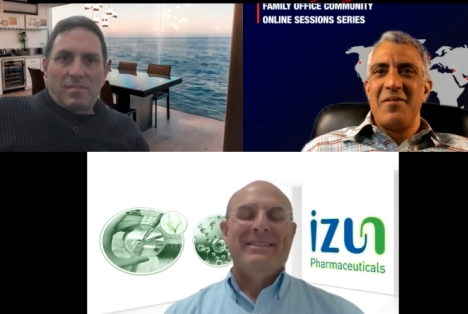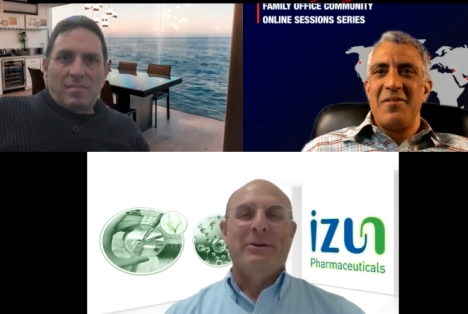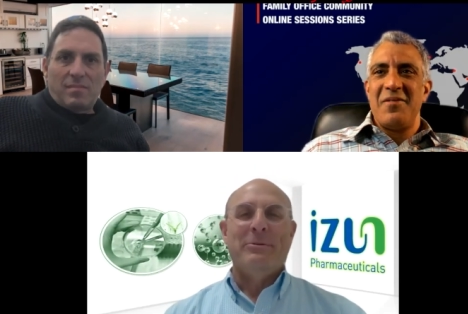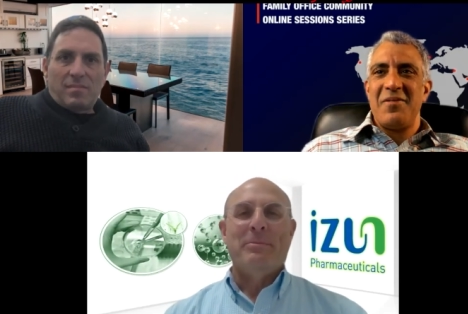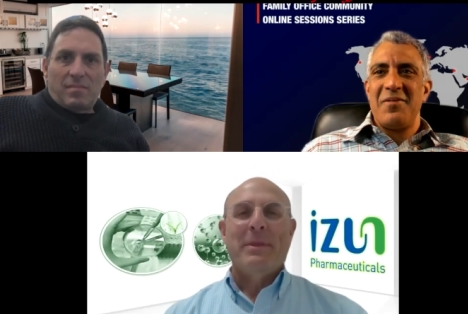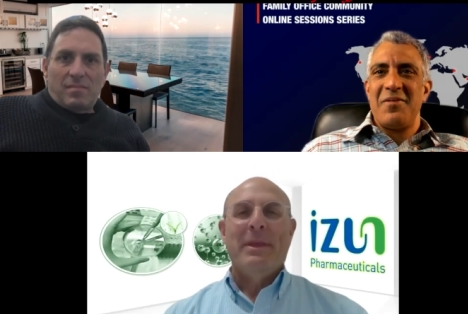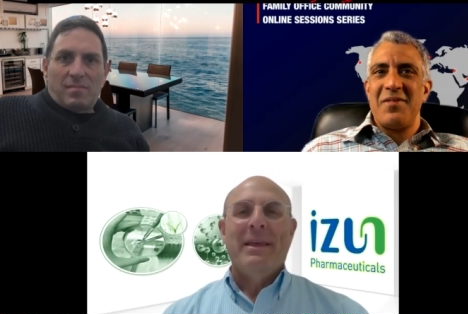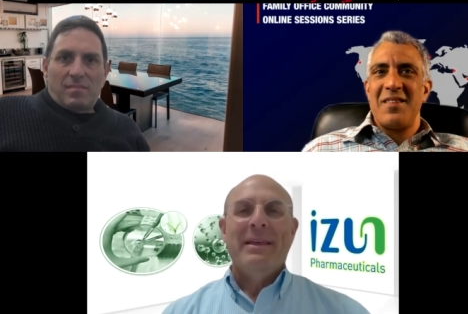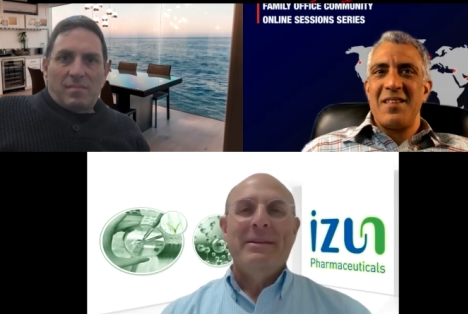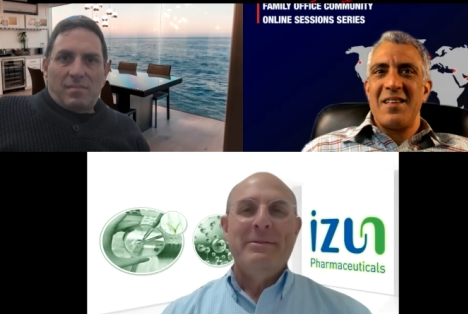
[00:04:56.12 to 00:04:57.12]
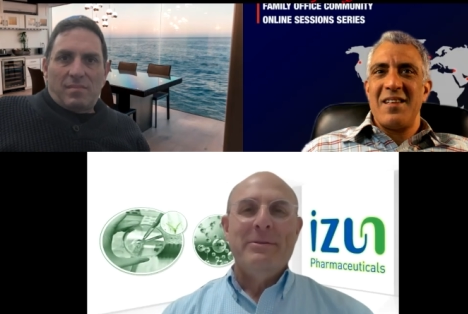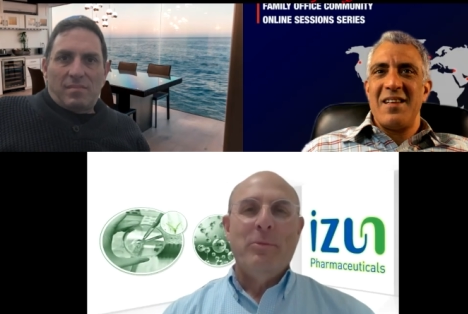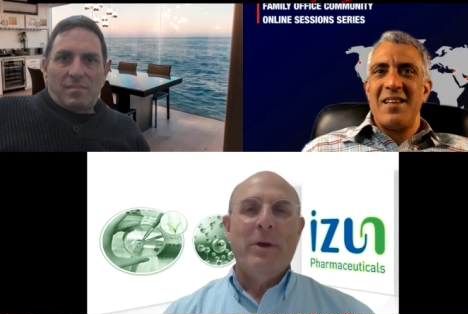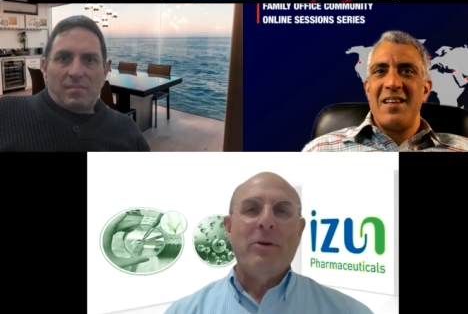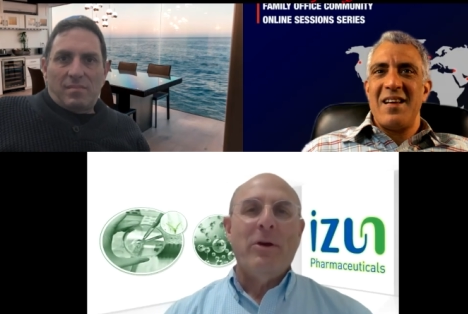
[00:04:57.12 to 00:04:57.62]
Speaker 1: so
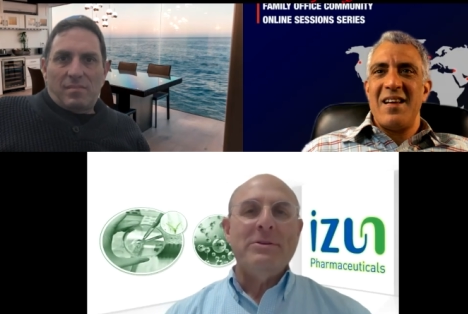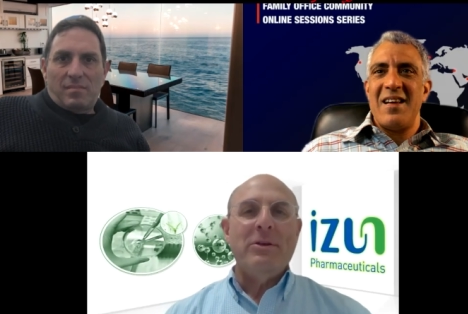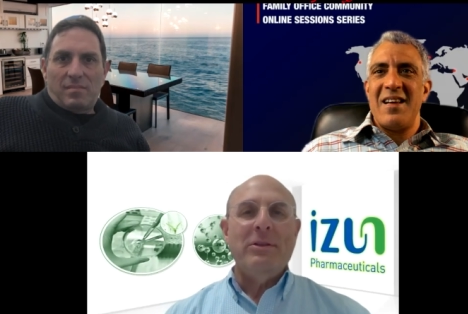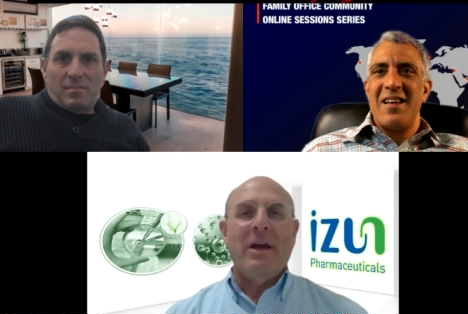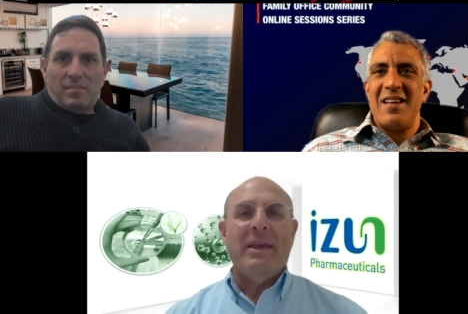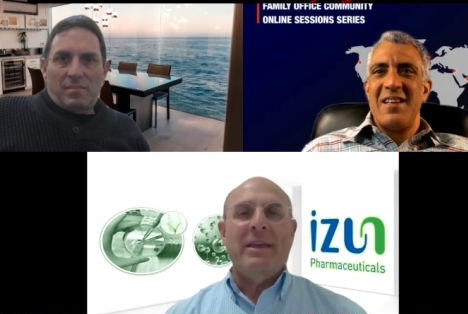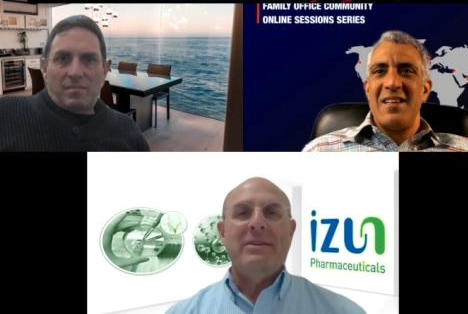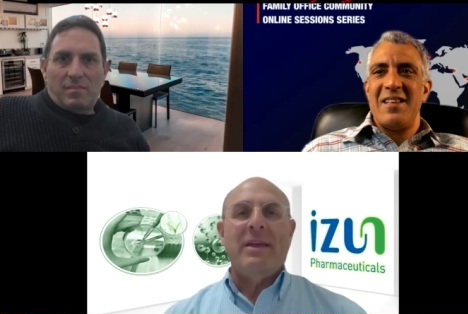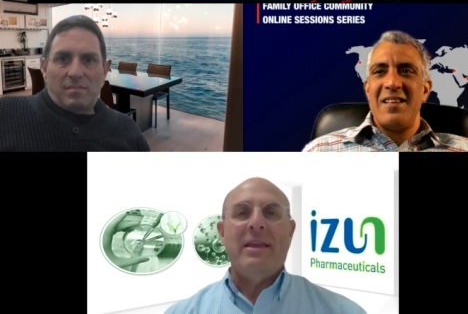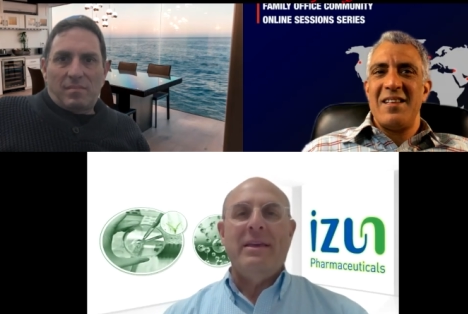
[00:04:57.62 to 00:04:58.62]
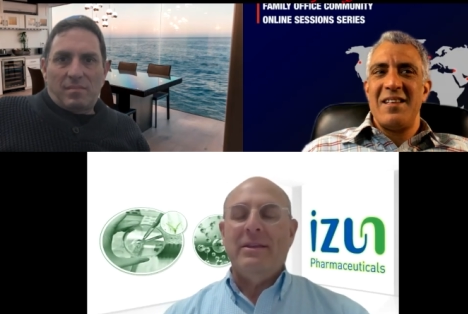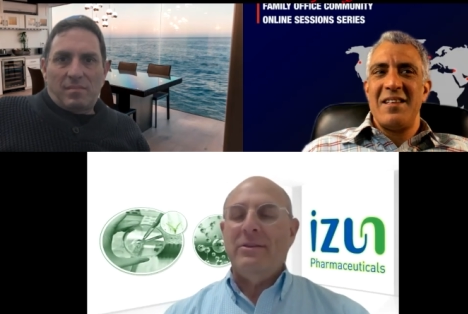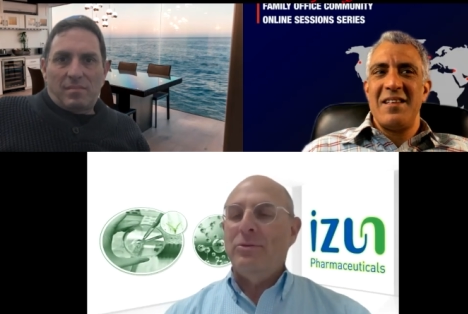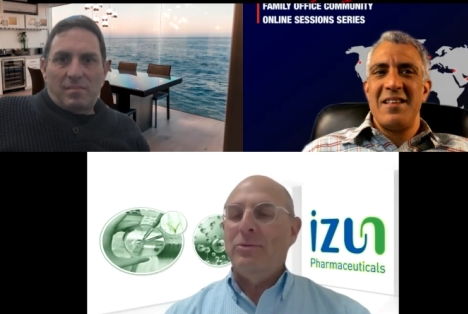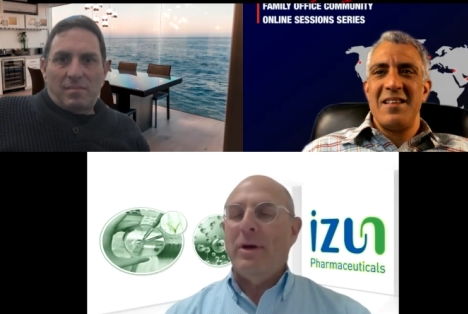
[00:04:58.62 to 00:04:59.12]
we were also lucky, Danny,
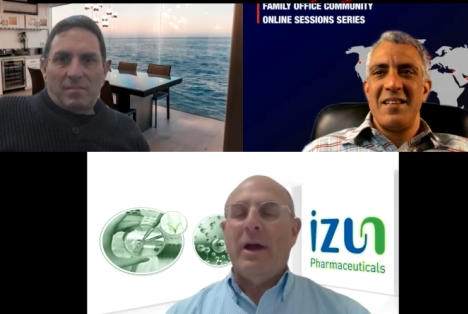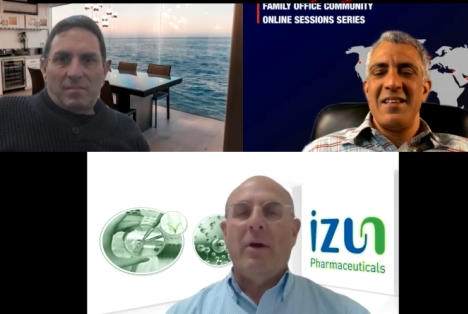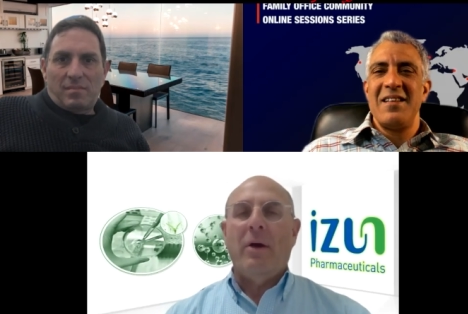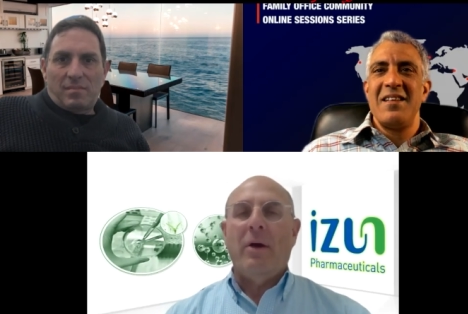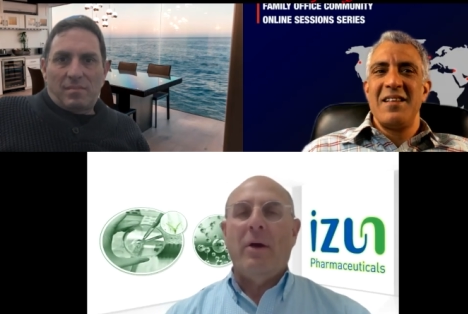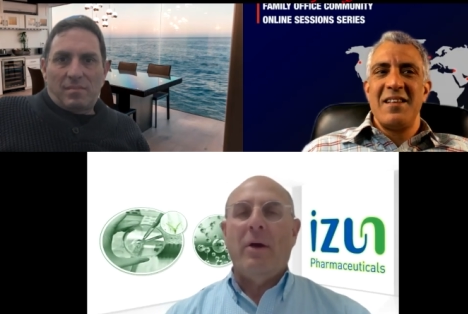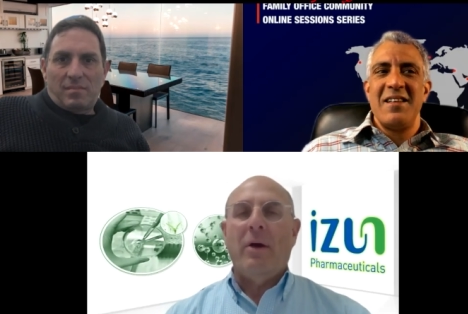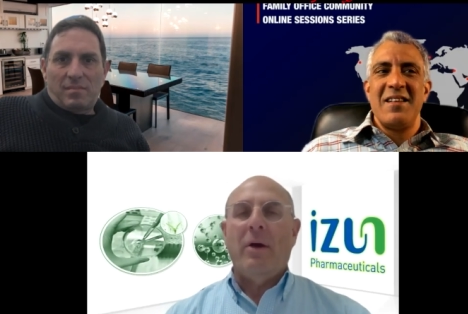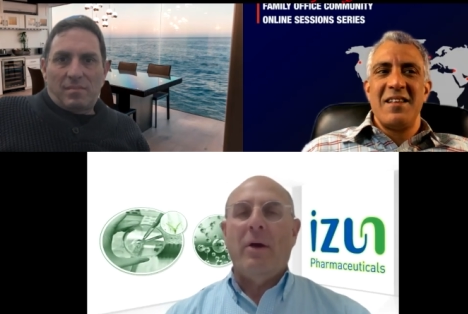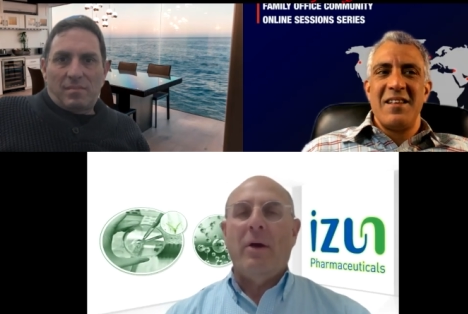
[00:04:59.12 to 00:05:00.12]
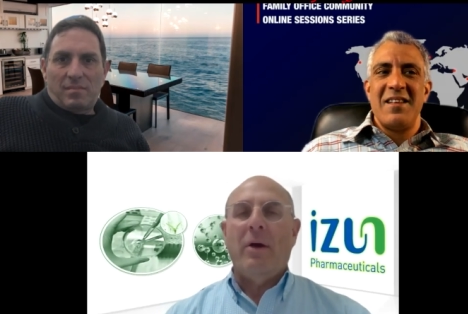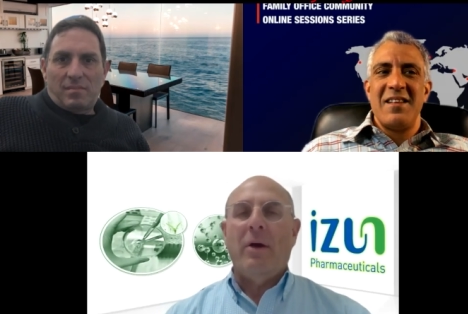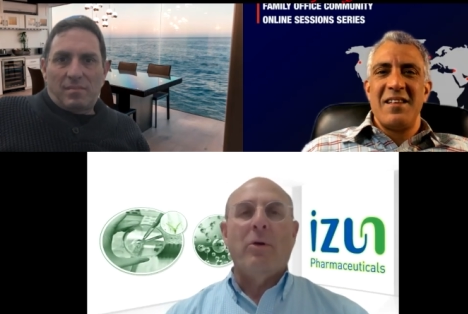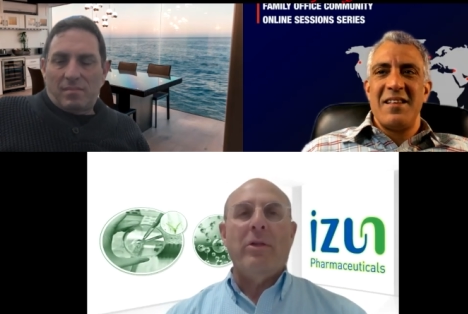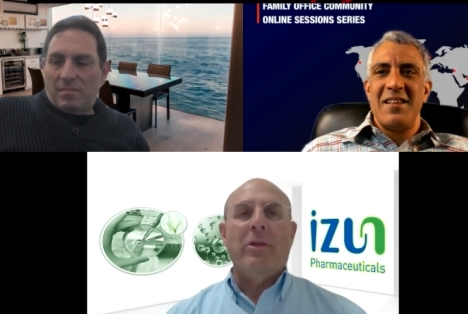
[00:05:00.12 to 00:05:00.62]
to uh,
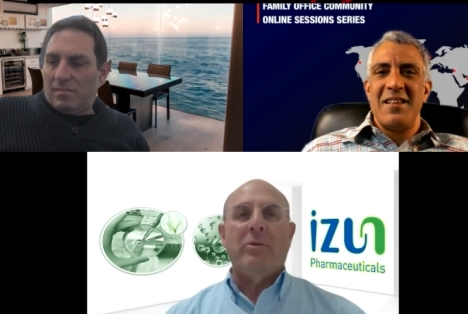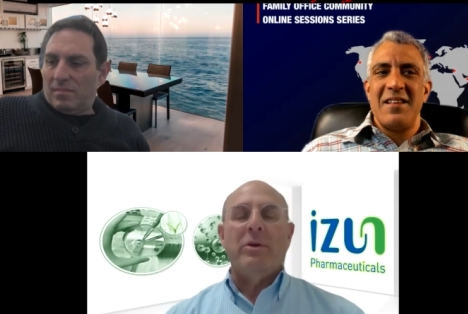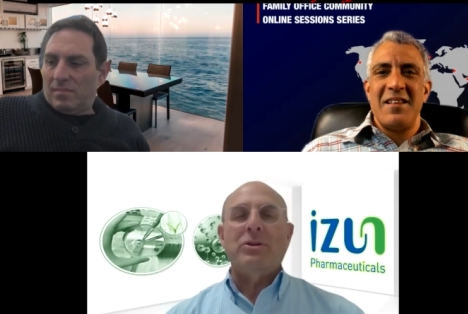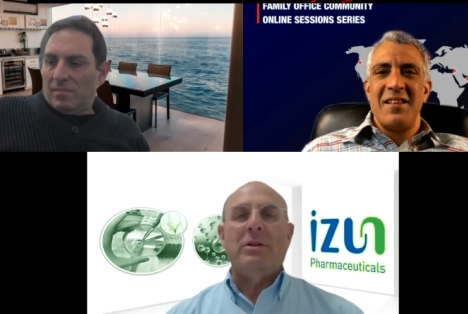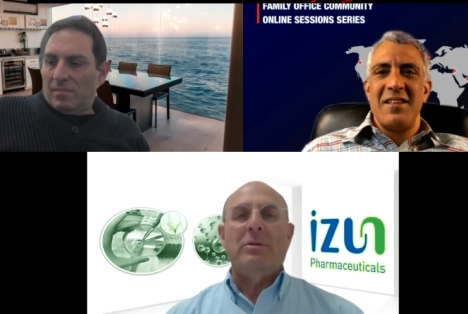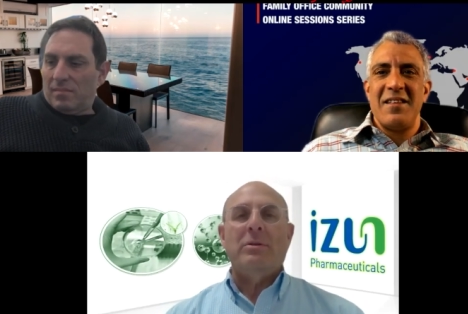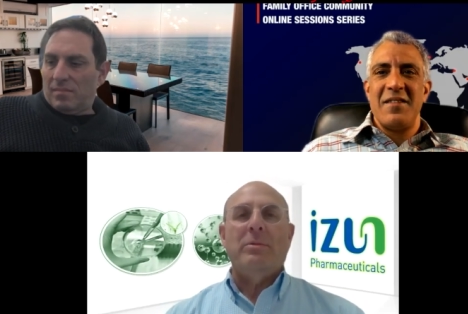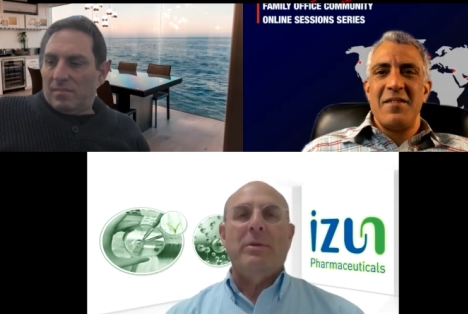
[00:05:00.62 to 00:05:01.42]
although the original